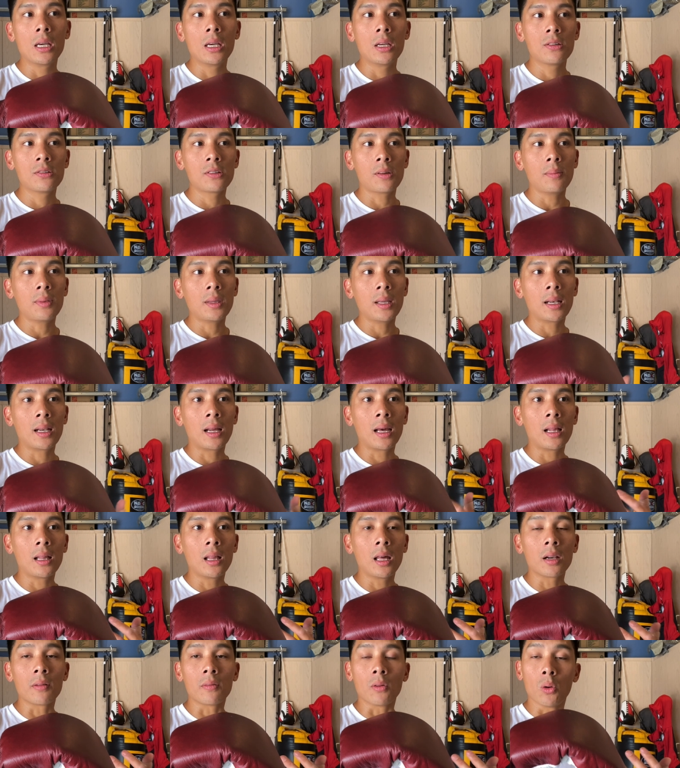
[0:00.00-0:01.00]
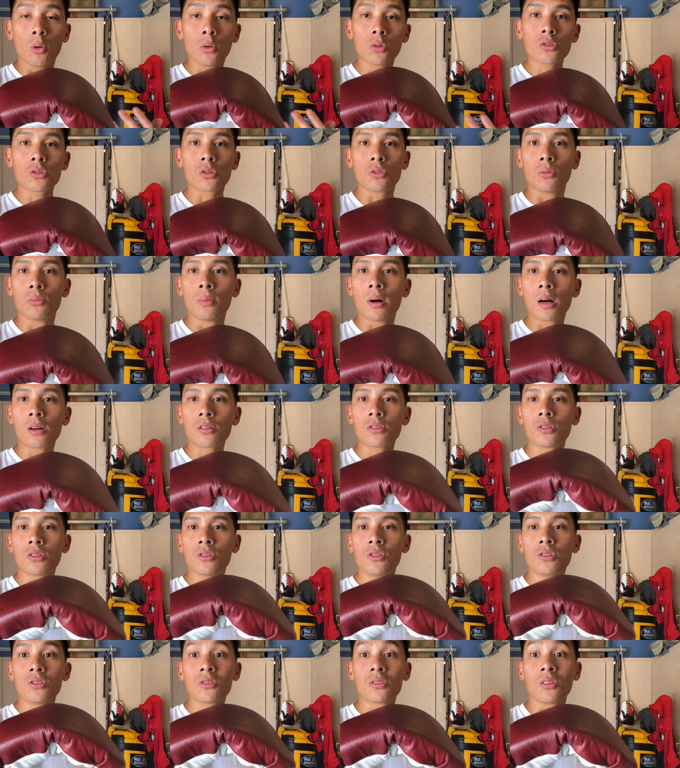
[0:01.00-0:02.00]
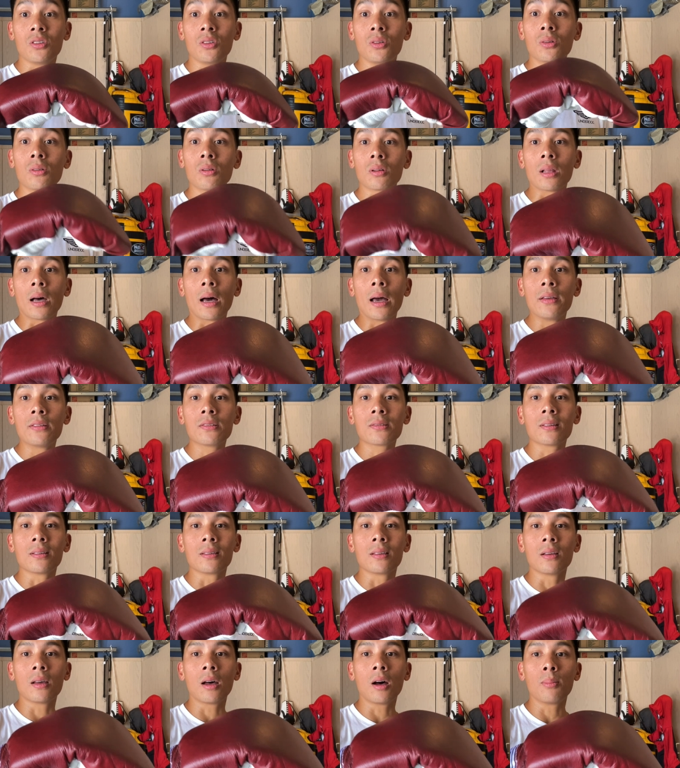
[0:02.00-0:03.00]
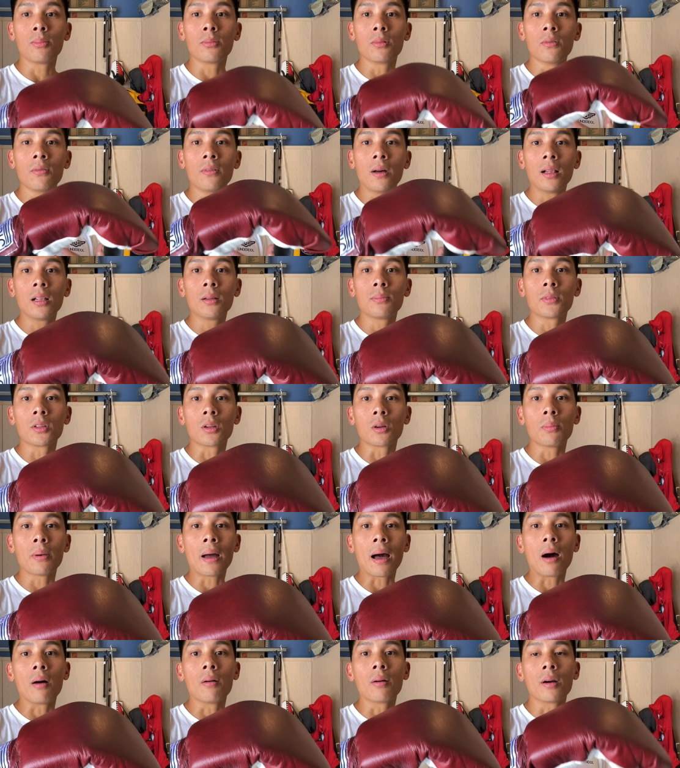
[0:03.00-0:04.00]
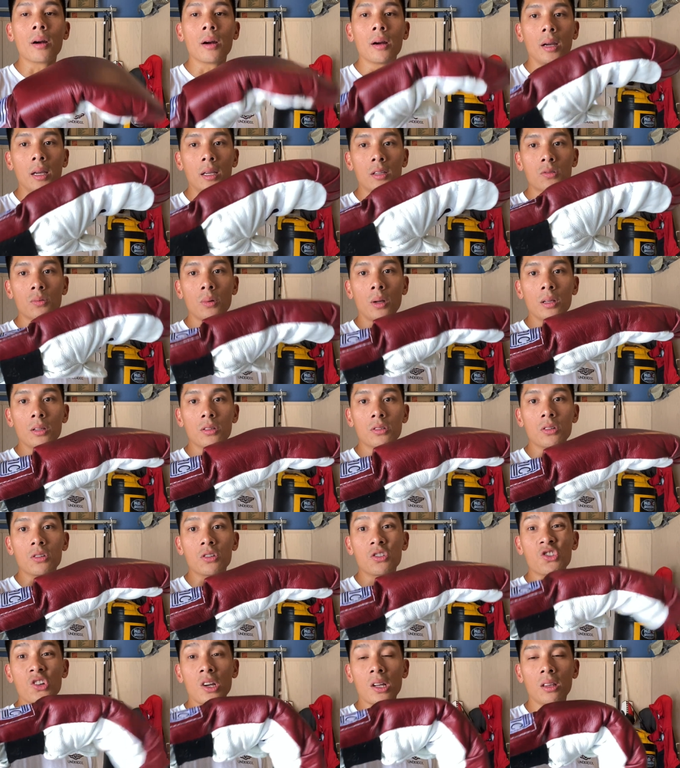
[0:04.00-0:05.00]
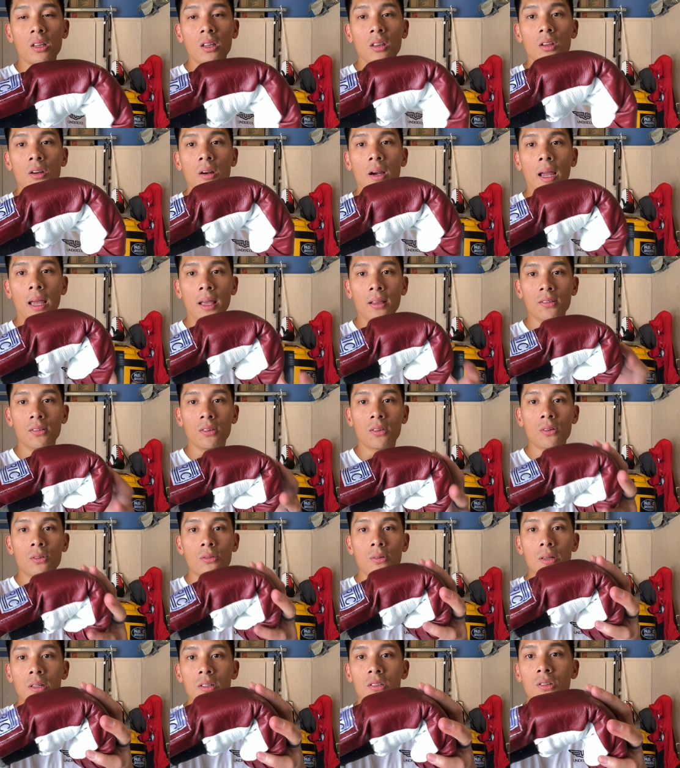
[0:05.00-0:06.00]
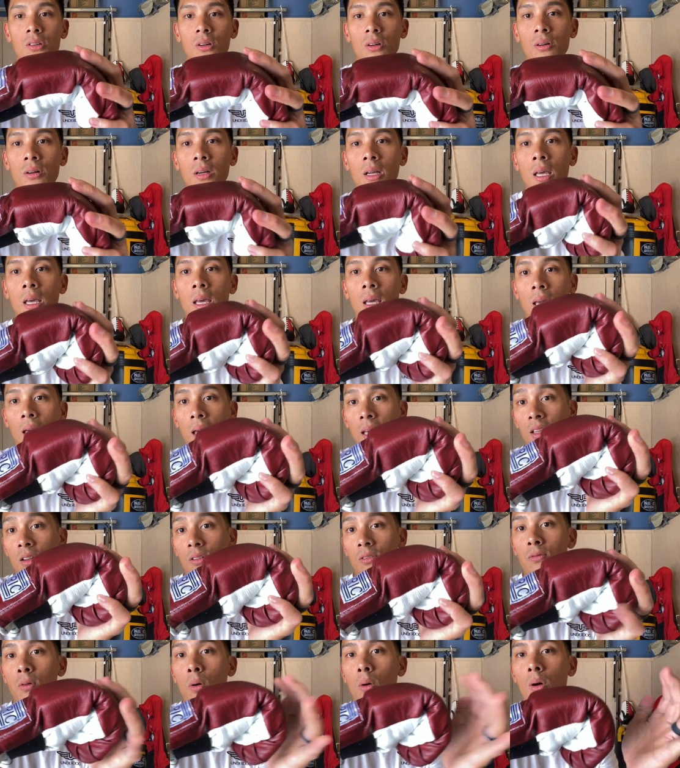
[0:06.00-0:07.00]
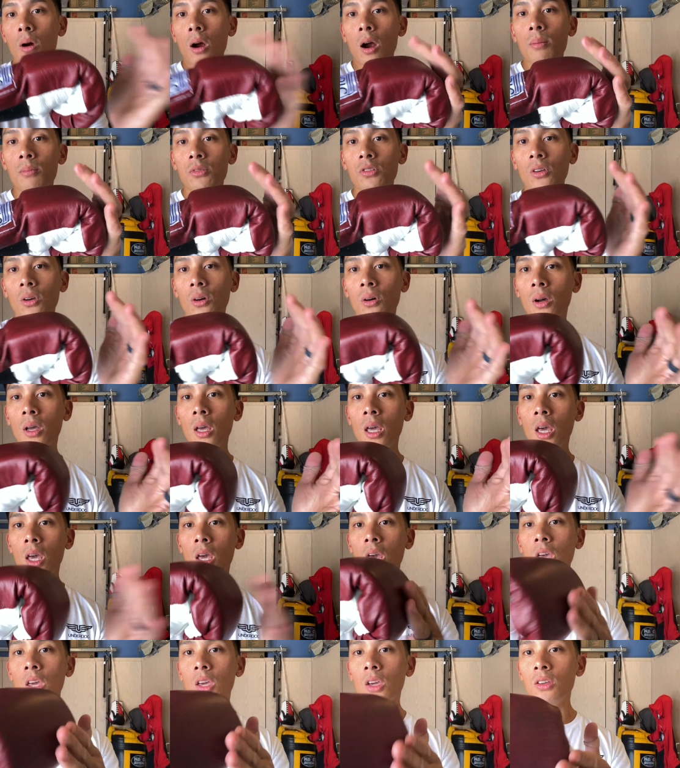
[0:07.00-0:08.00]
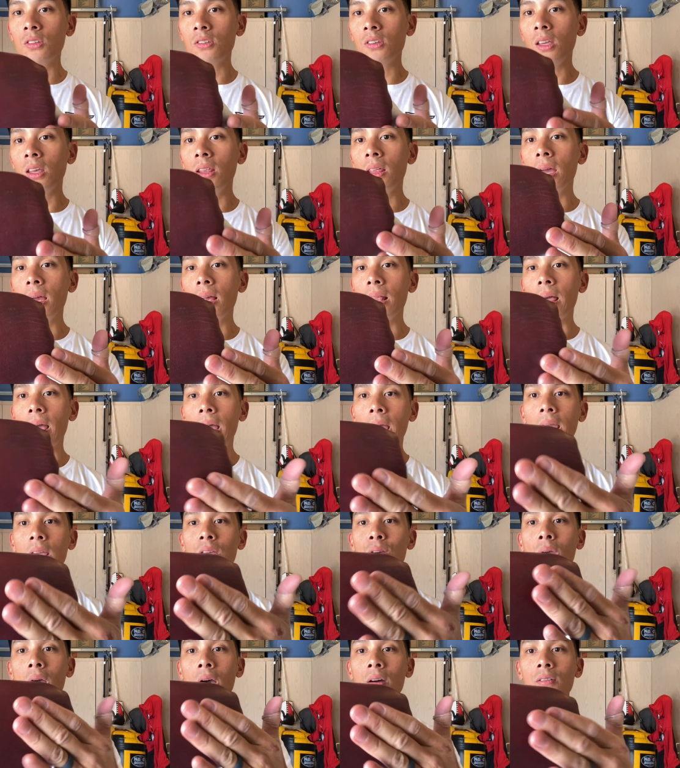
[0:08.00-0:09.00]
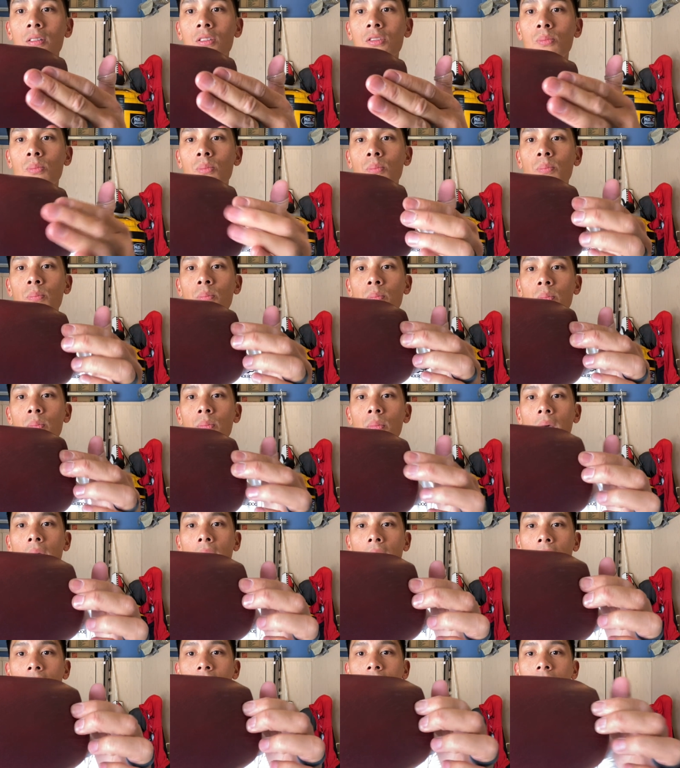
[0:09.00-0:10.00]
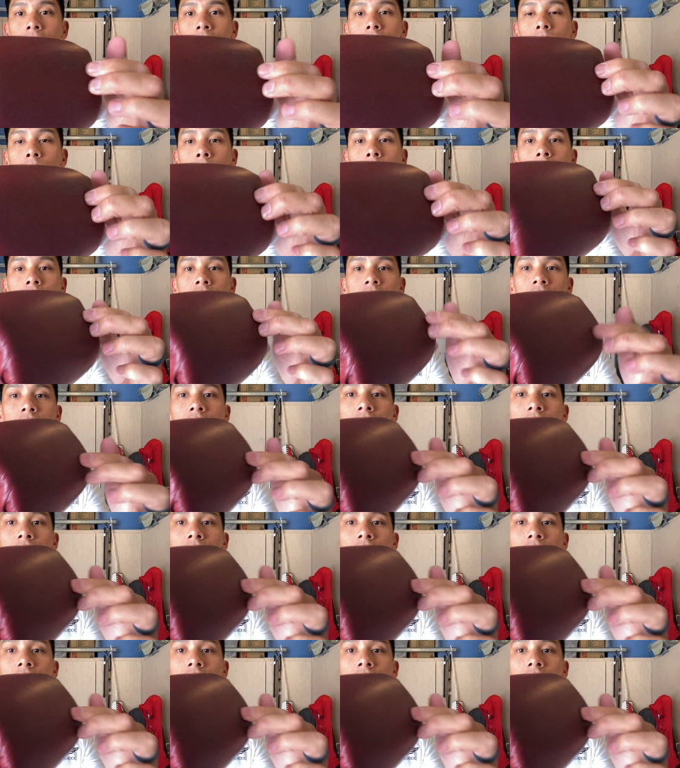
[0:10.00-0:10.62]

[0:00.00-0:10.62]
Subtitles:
something that a lot of old school boxers used to utilize to help develop their power as well as the strength in their hands and their wrists, so, and their forearms. So you can see there that you have this excellent punching